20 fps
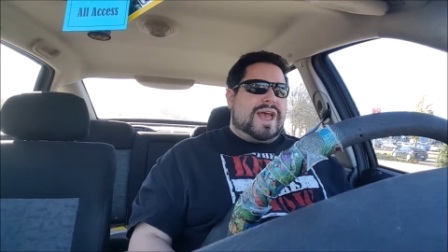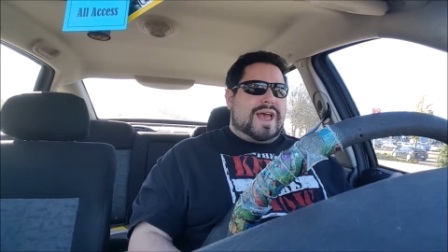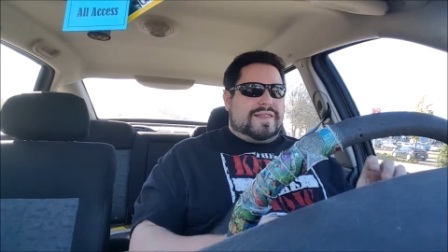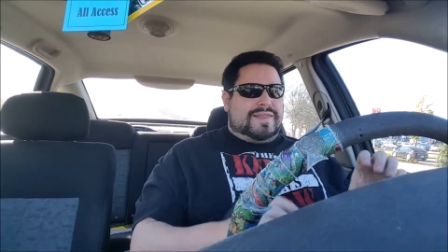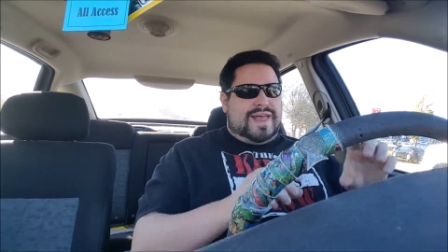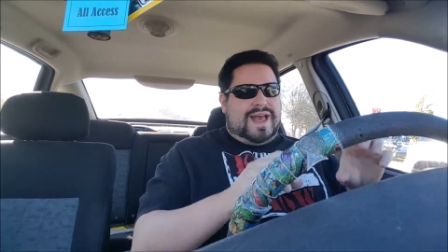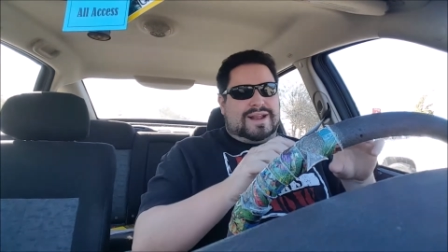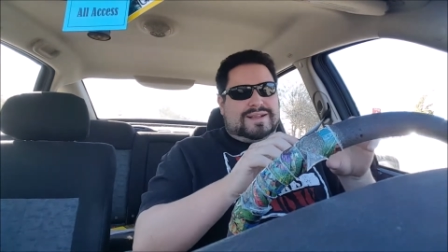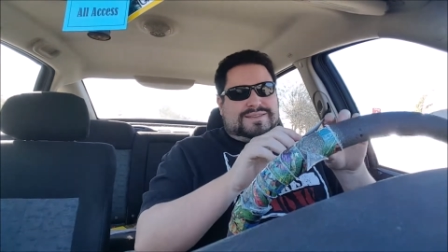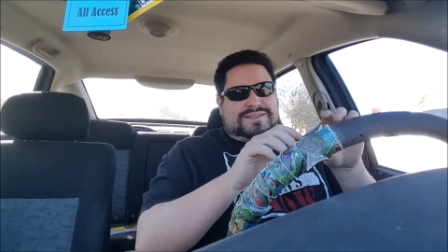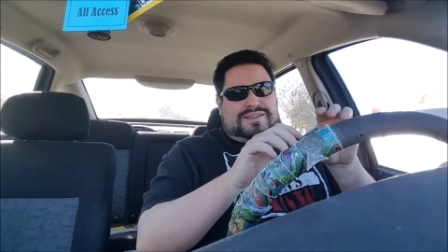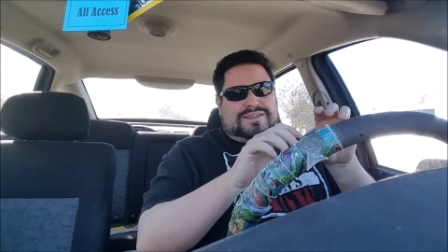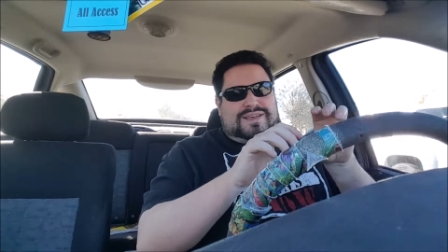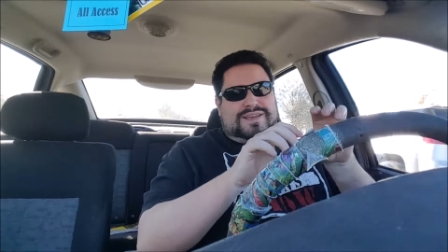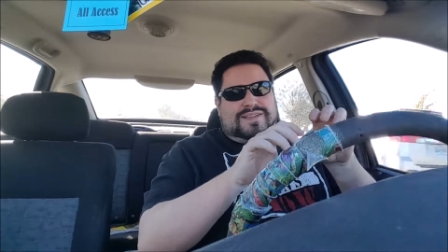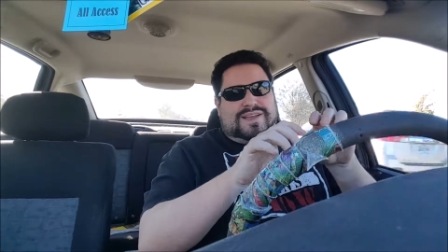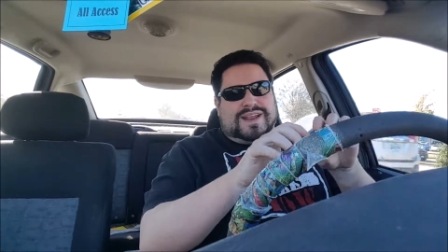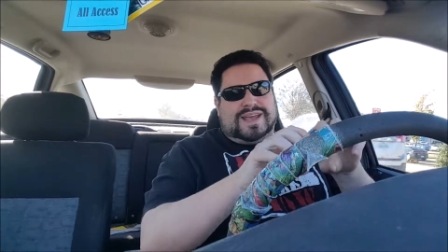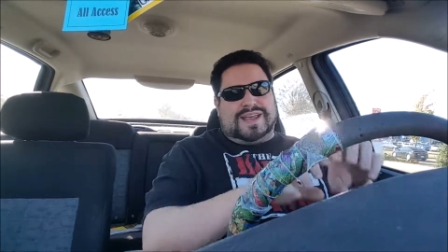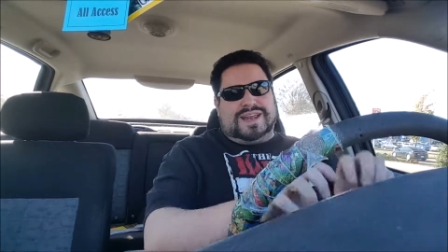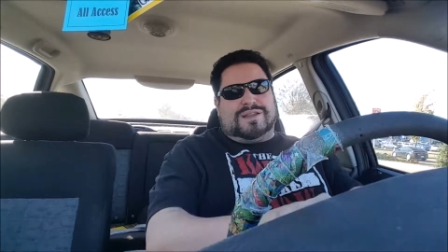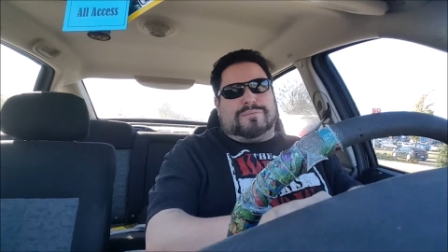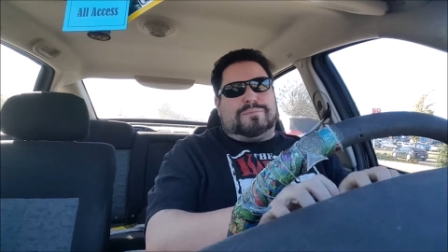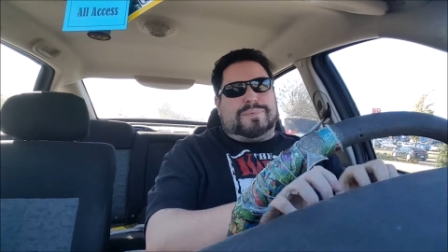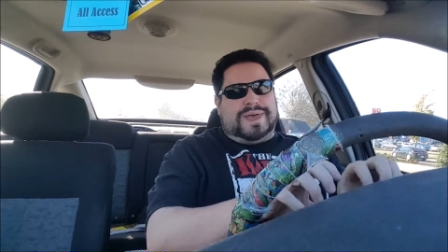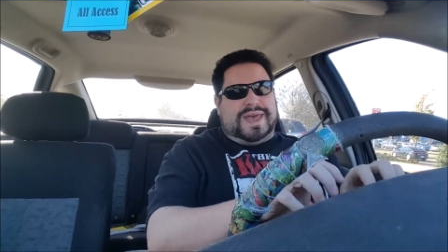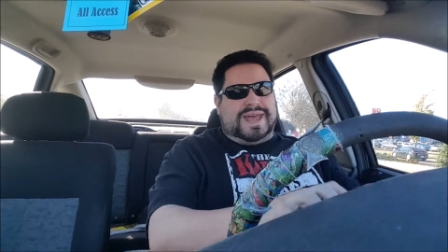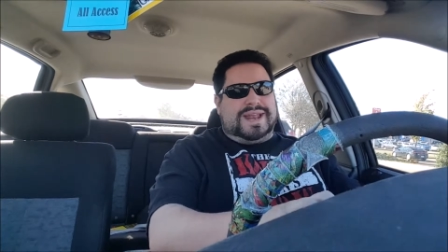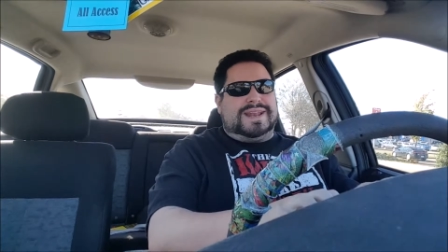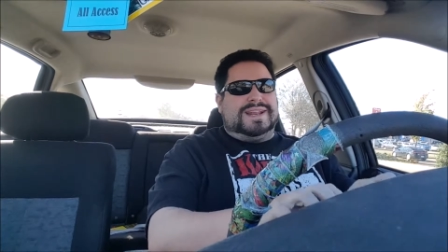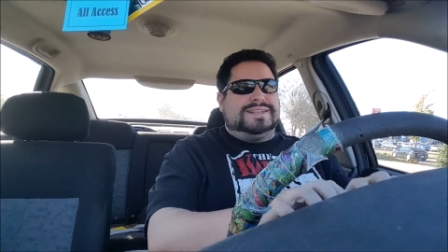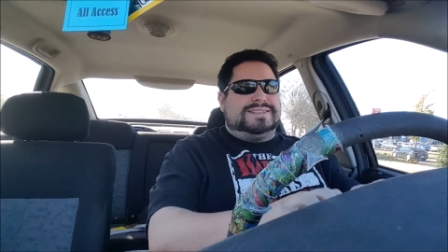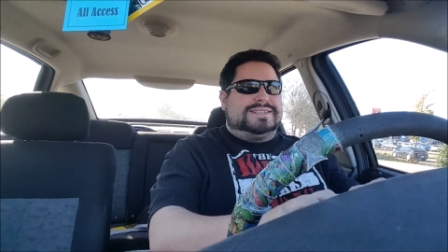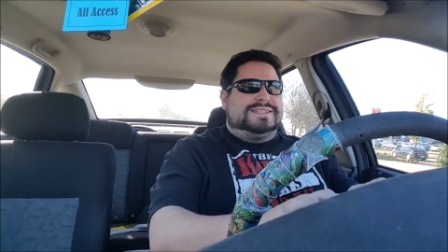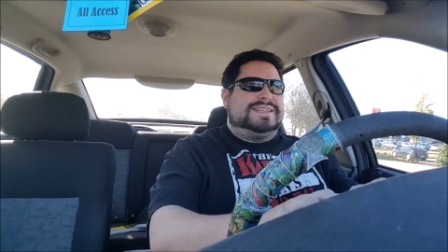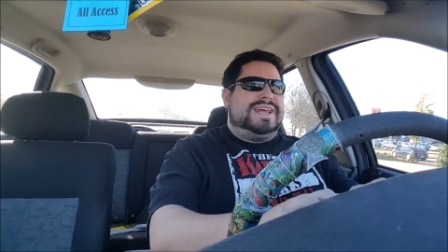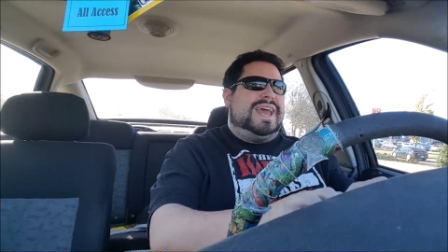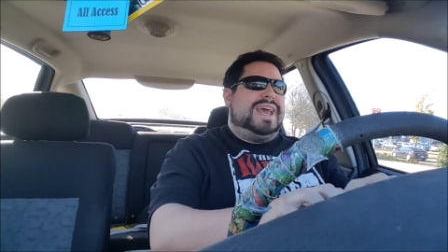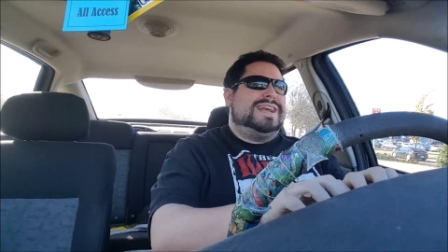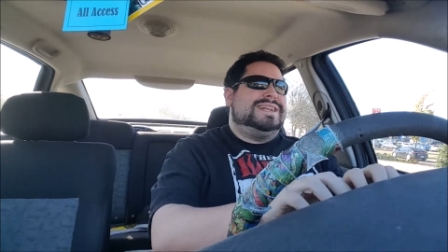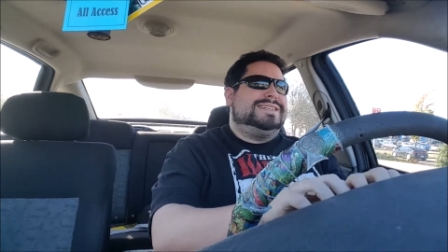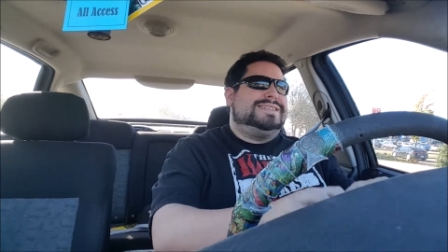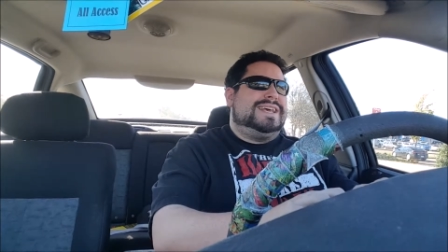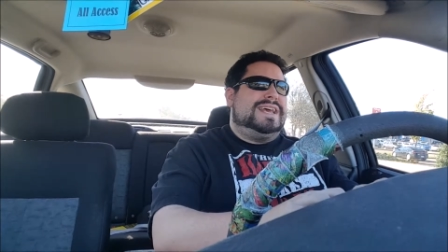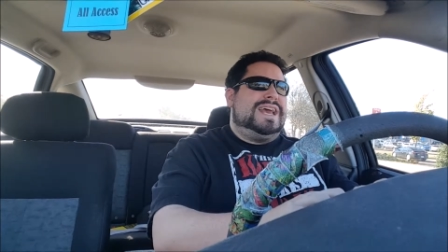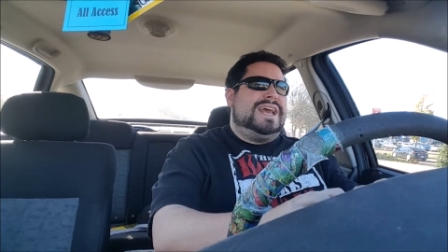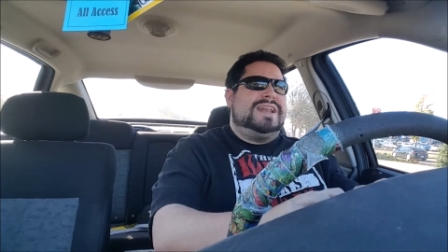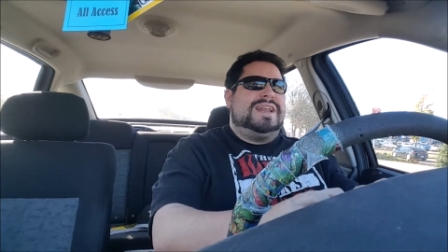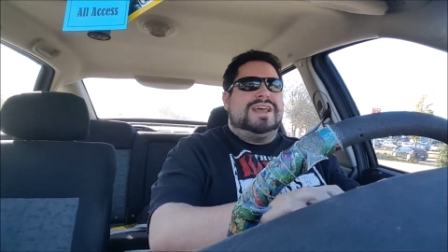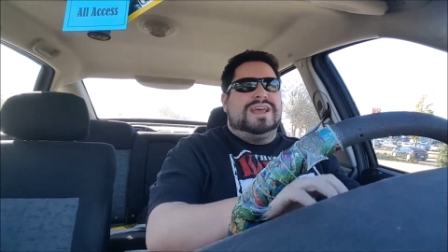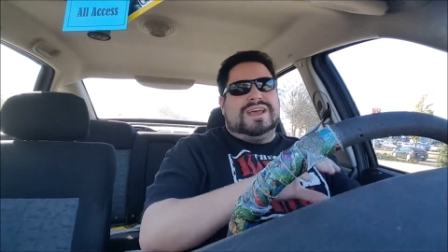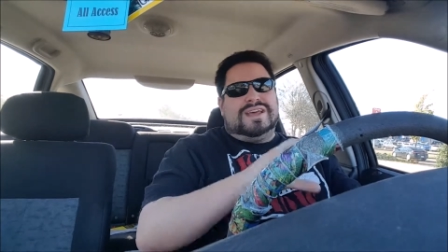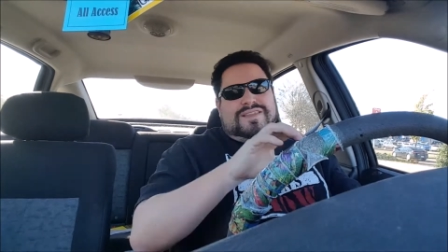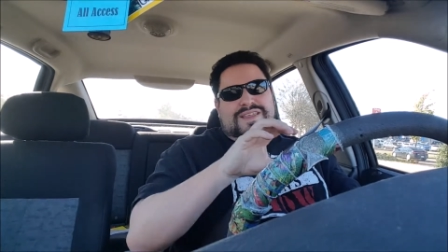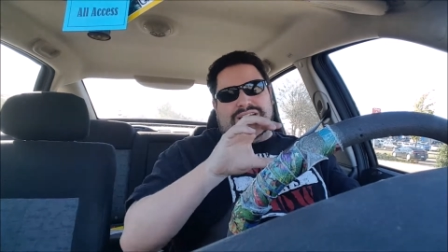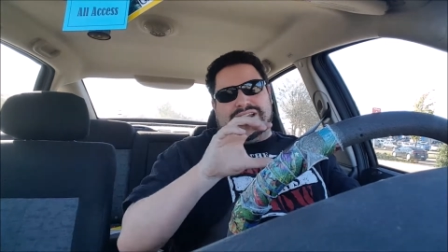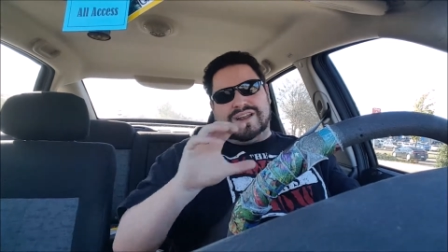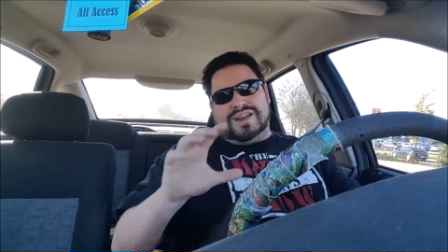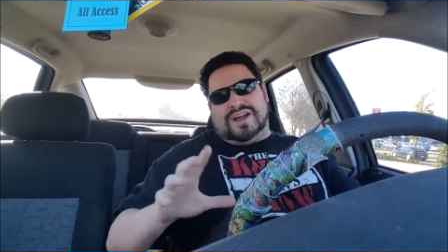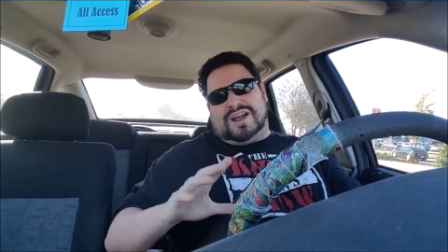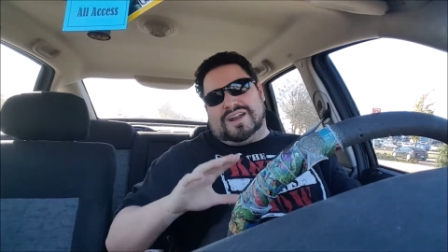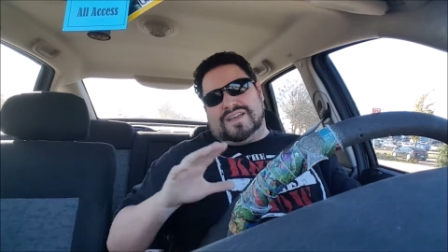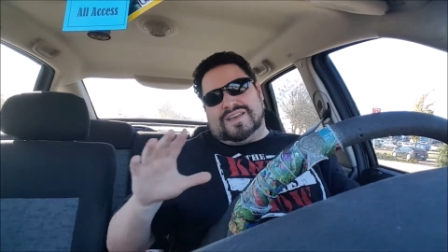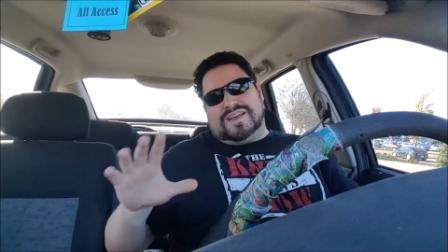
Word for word: And that is the thing that Independence Day did that none